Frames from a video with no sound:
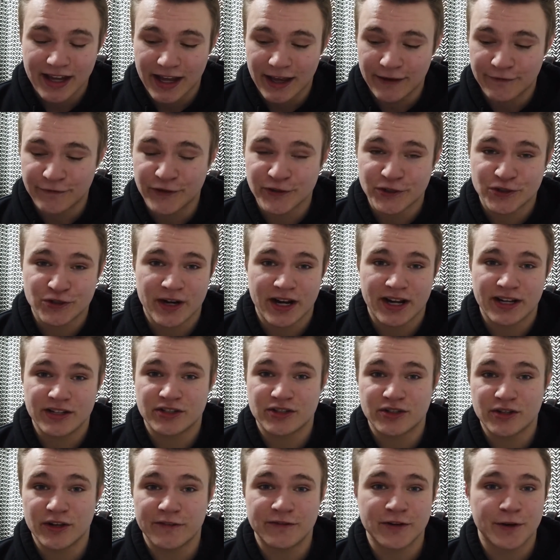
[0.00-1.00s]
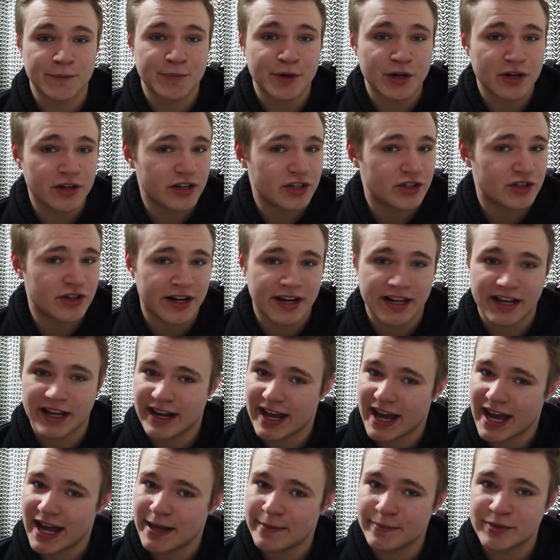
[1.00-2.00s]
If you're purely trying to
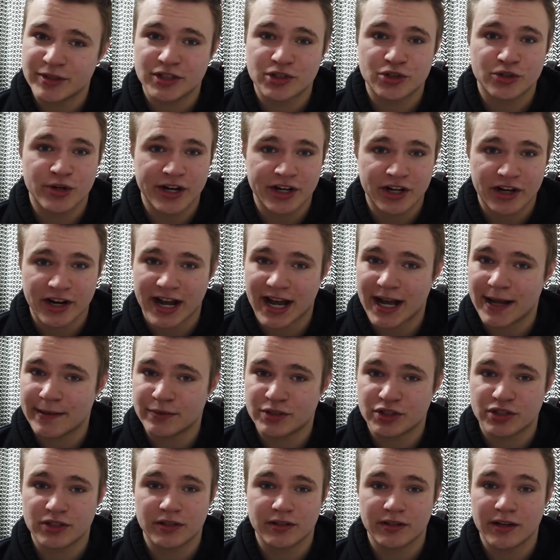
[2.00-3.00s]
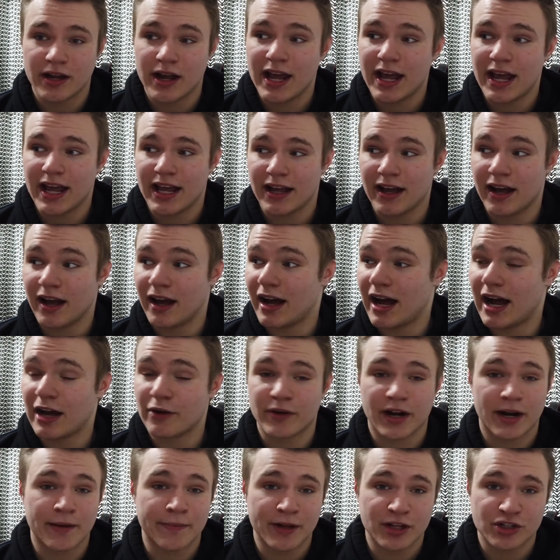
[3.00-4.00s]
get abs, train your abs.
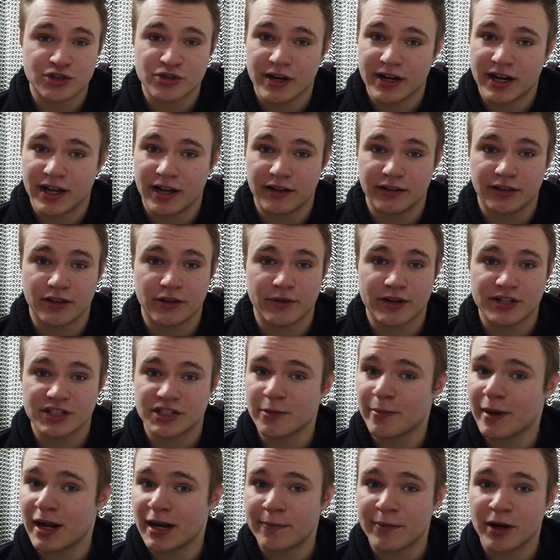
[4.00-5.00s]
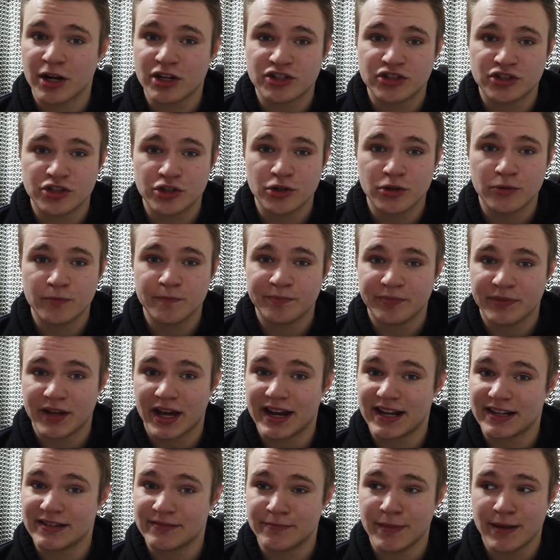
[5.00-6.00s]
I'd recommend training the rest of your body parts too.
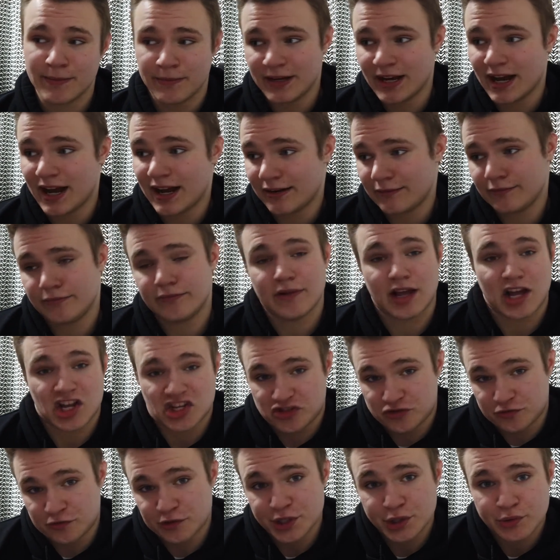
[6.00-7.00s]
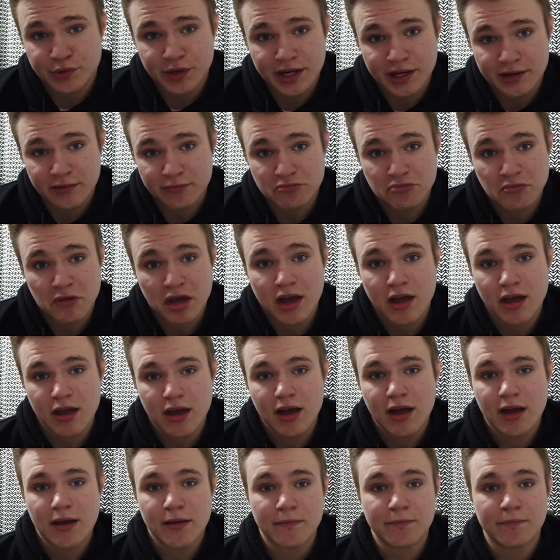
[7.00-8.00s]
Maybe not as frequent,
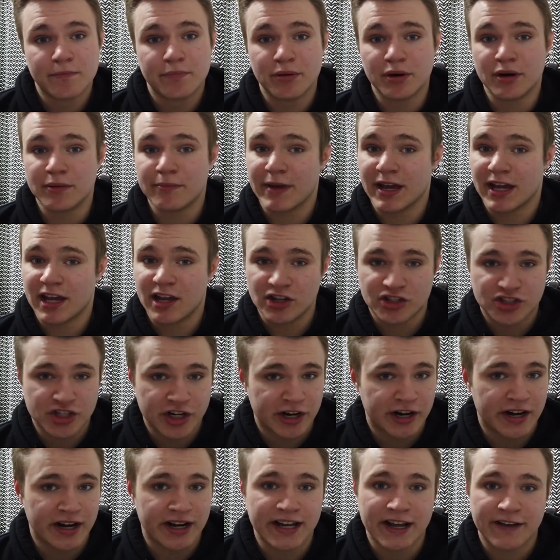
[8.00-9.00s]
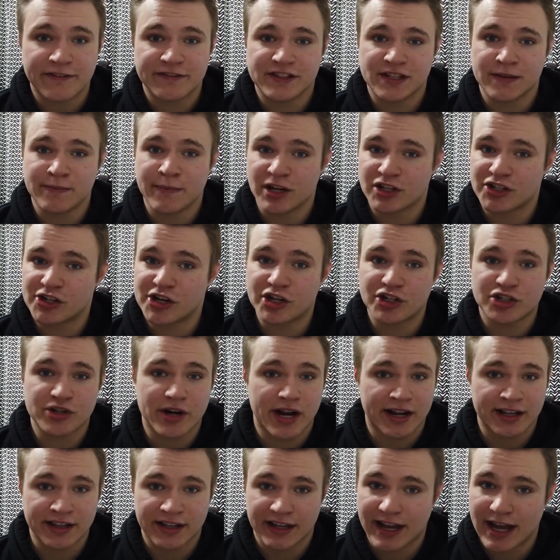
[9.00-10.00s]
but making sure you're in a deficit. Make sure you're
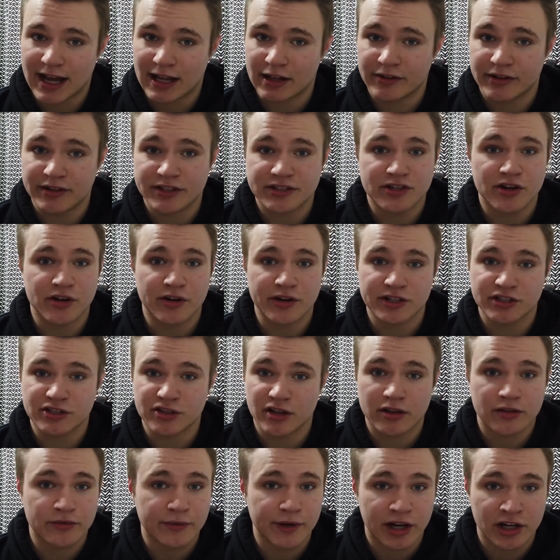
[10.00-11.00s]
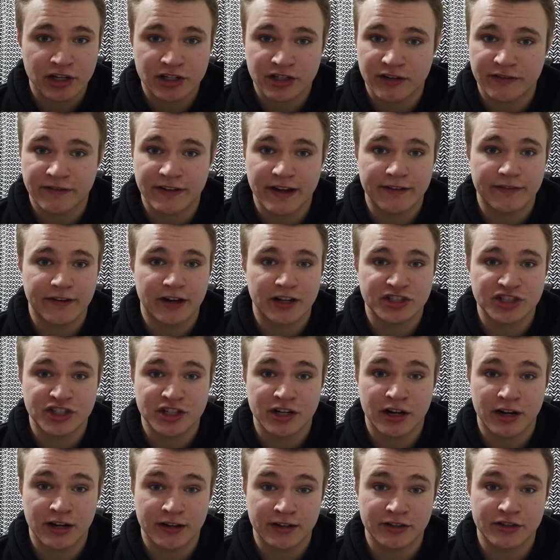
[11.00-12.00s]
tracking the calories. Going into a 300 to
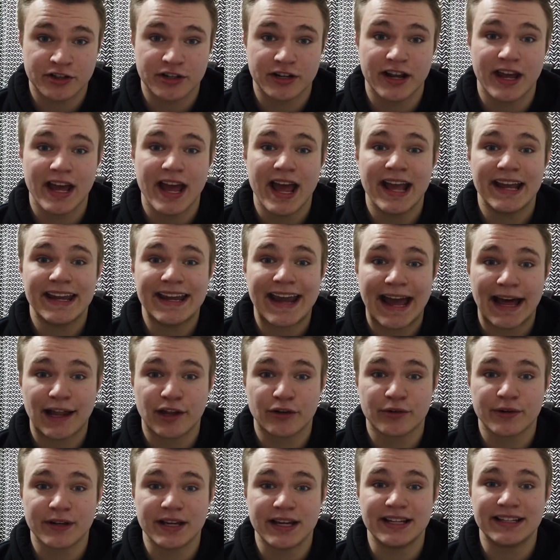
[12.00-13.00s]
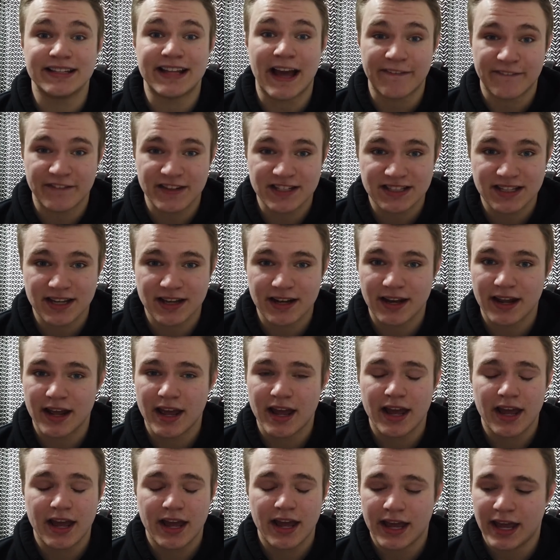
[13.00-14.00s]
500 calorie deficit,
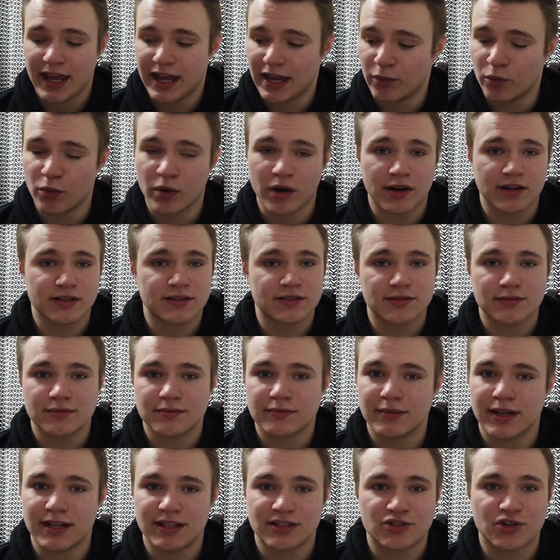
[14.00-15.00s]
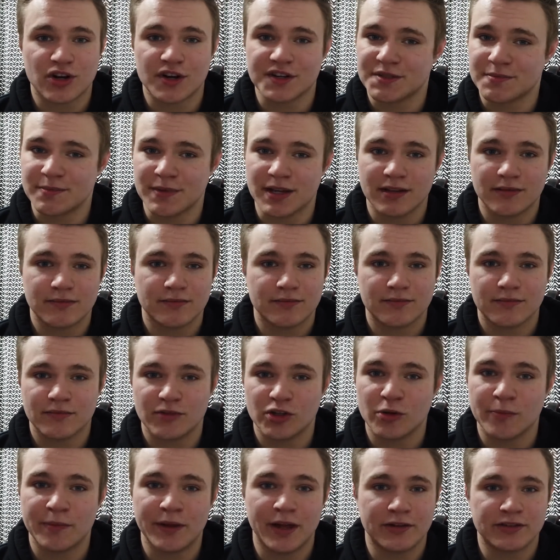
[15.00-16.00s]
it works. Trust me.
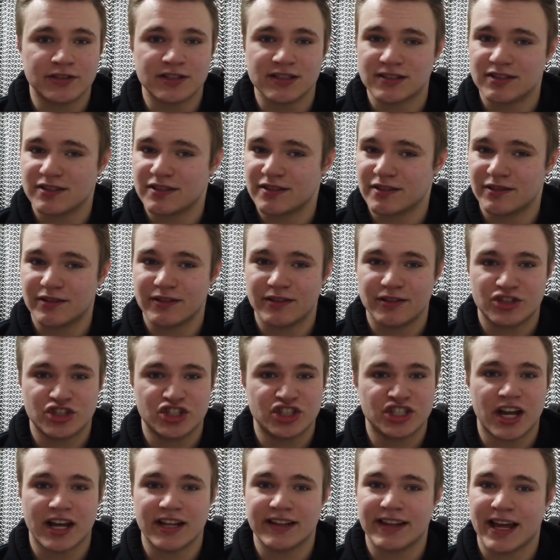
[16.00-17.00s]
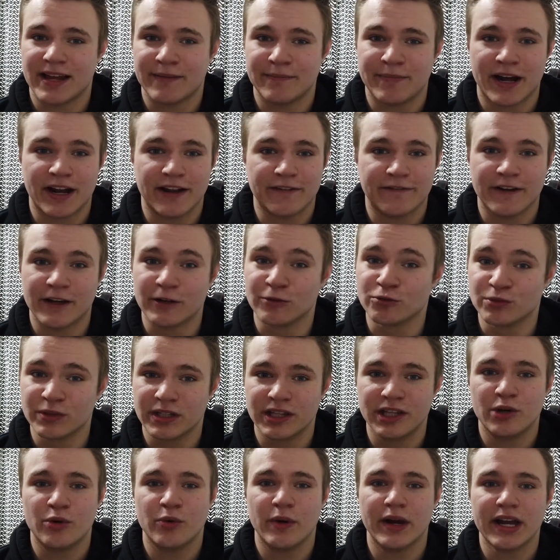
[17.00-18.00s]
You'll be able to shed that body fat
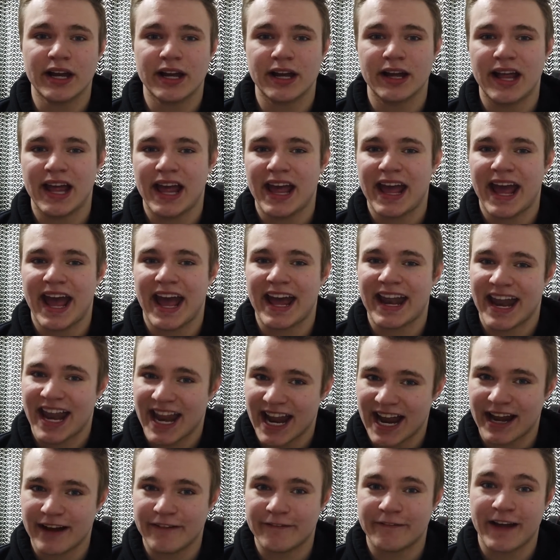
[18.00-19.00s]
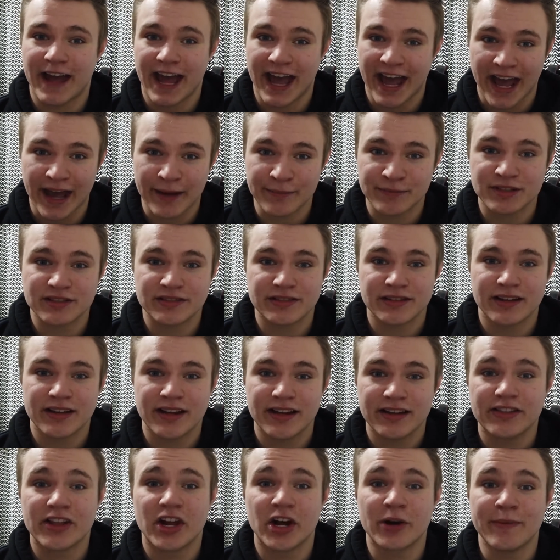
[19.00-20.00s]
really quick and have abs
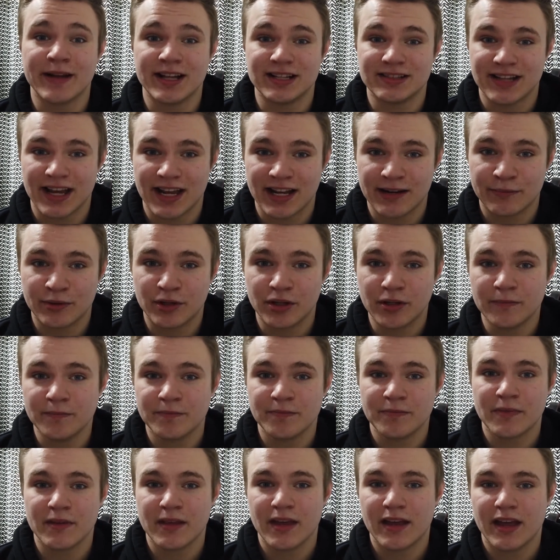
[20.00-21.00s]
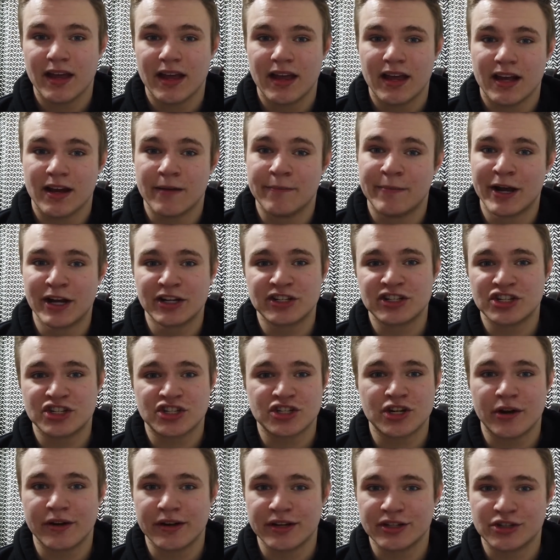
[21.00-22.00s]
that are maintainable, compared to
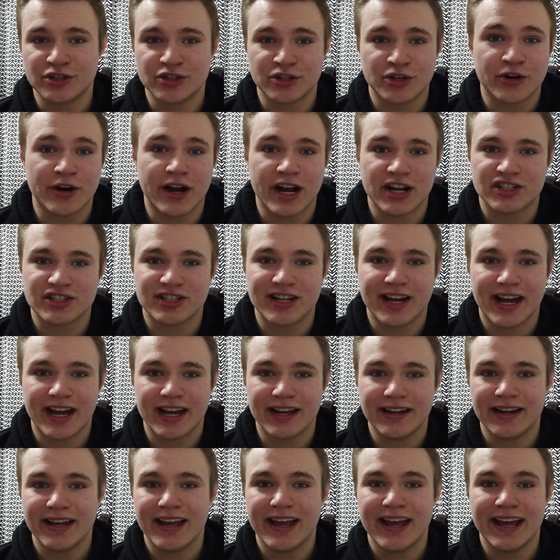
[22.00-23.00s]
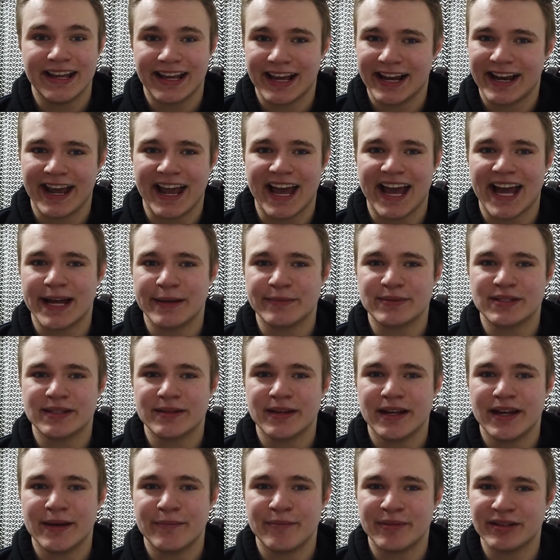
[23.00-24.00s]
just going into a crash diet, getting
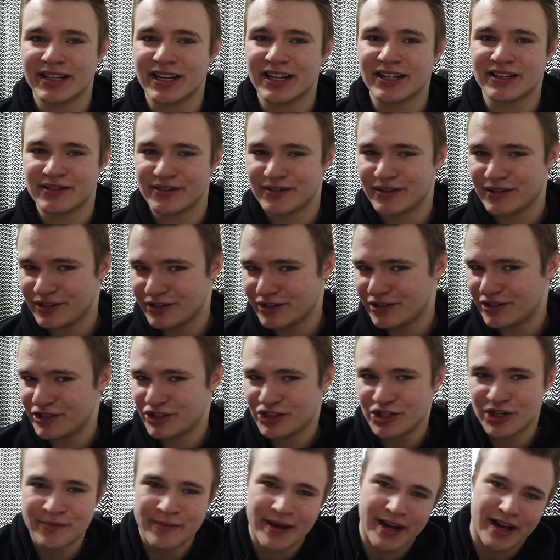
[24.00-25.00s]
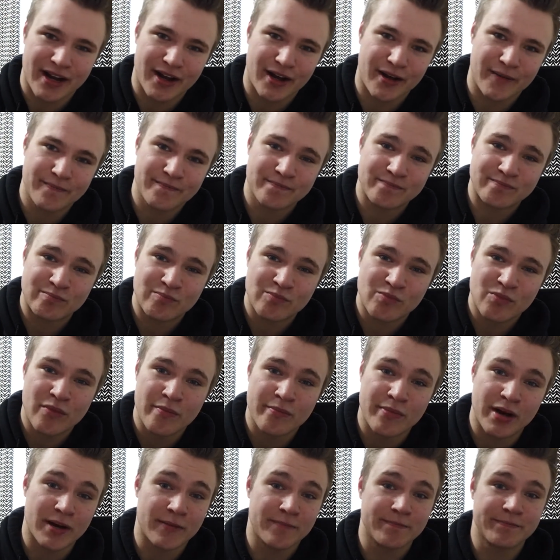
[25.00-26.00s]
abs, but then shooting back up.
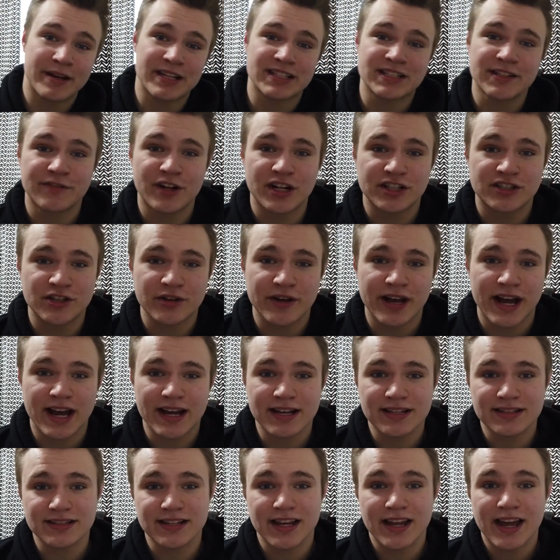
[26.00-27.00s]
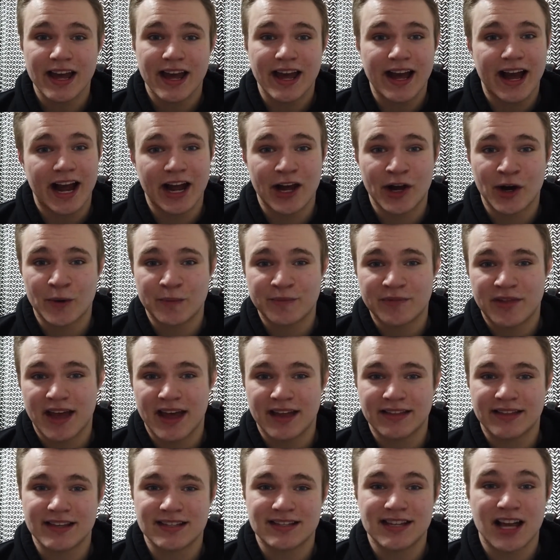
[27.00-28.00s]
But best of luck to you guys. I hope
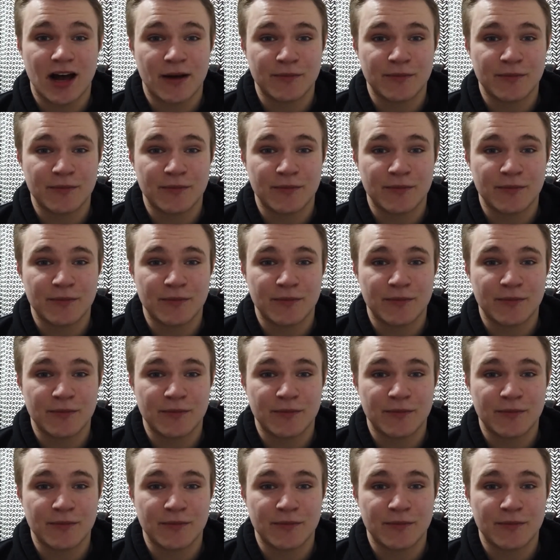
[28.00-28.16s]
that this